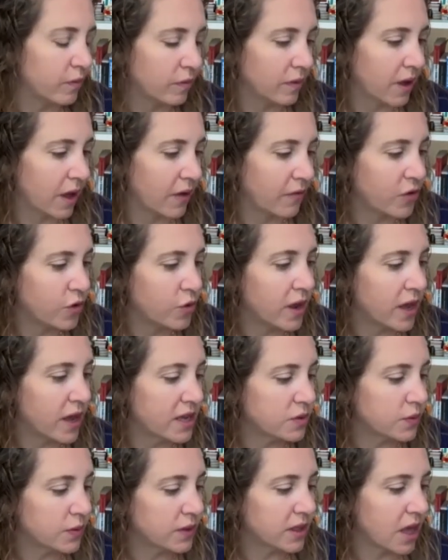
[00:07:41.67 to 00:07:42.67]
a few
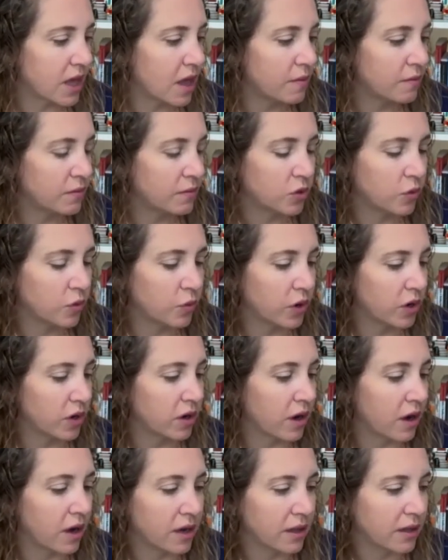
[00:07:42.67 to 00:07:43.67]
days with them to
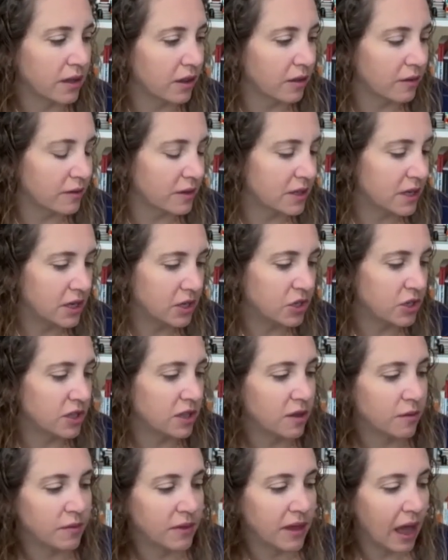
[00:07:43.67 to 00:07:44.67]
work on teaching
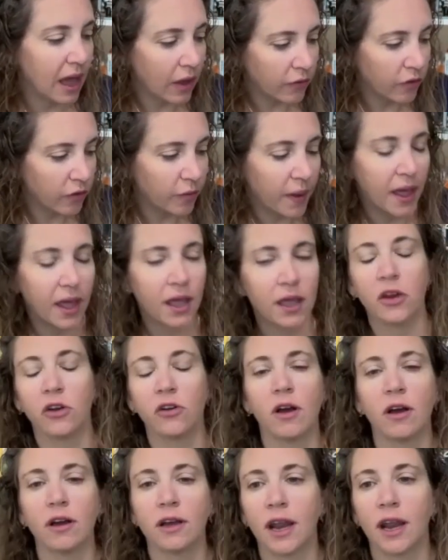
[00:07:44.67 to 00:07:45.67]
them the alphabet, you're
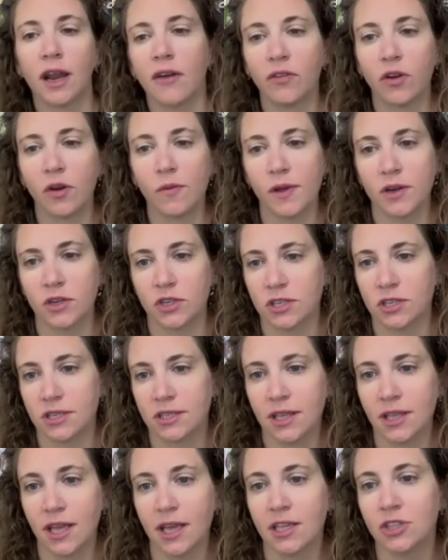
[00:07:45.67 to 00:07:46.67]
not going to have very much
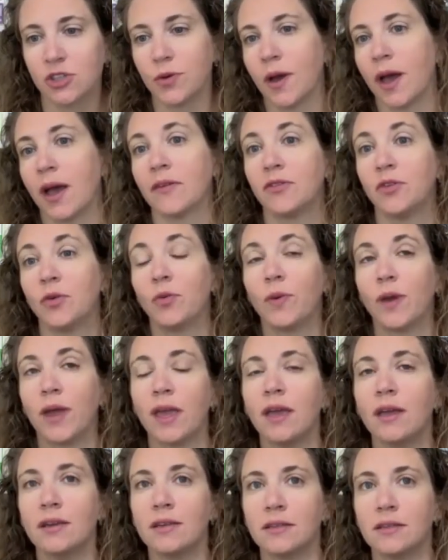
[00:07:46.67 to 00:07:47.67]
success. You have to
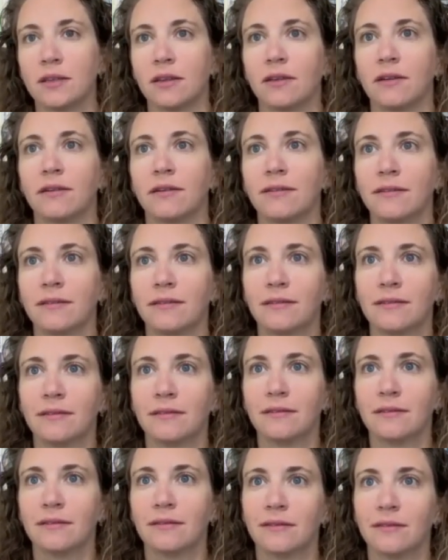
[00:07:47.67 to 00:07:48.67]
wait until
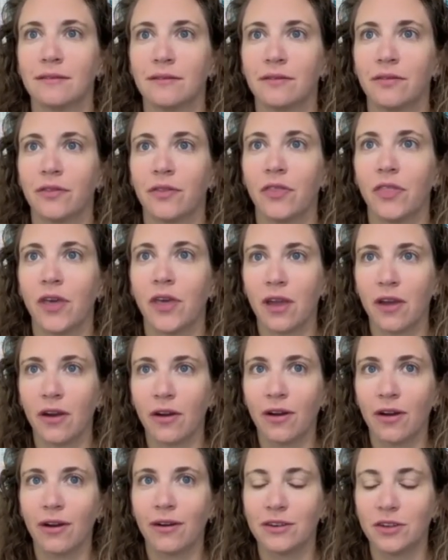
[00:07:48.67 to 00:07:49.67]
they
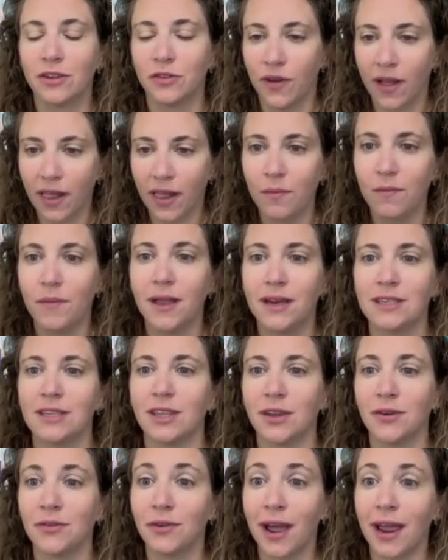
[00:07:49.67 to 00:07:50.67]
are
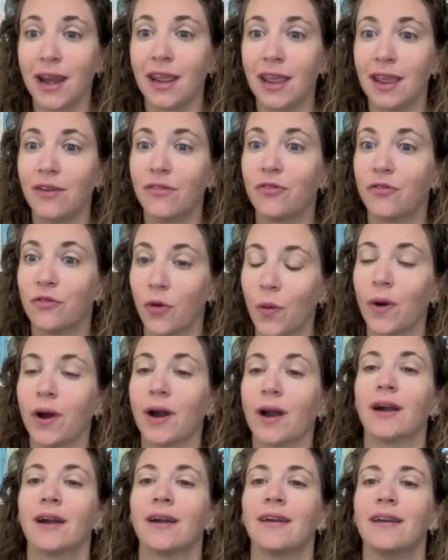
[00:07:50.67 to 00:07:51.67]
developmentally ready
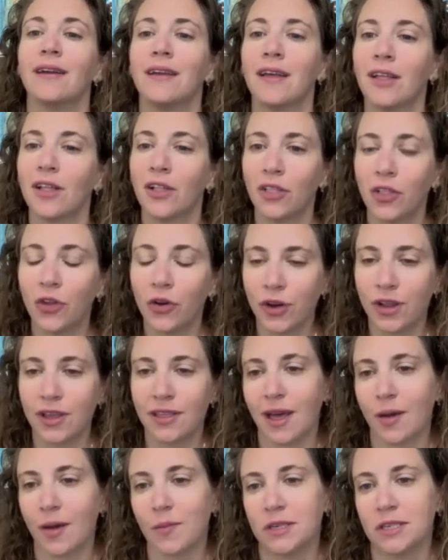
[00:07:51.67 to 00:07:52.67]
for learning
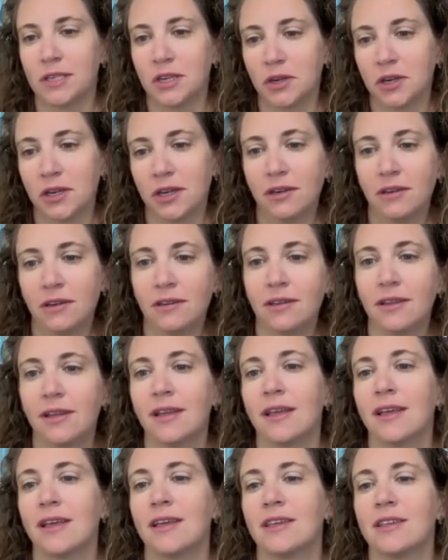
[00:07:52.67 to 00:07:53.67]
that material.
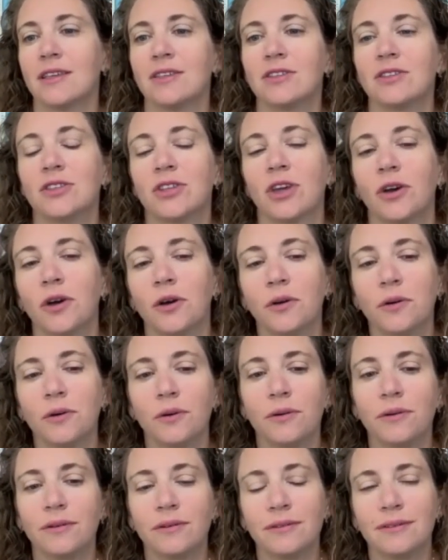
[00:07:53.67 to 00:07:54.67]

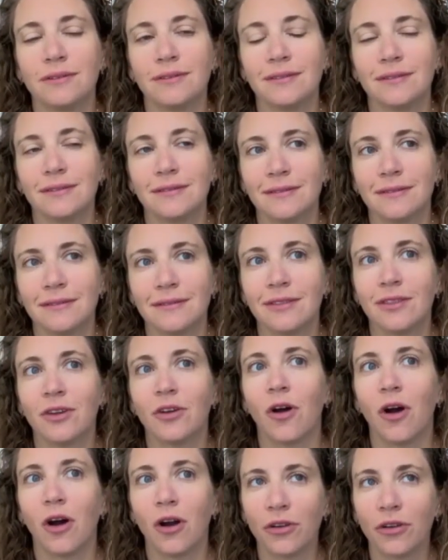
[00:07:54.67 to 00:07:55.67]
So
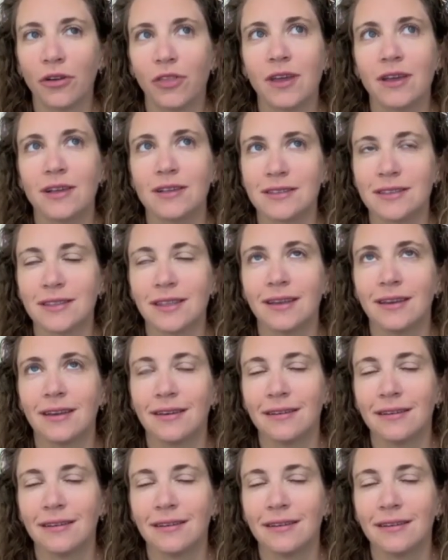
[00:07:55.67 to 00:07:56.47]
there are things that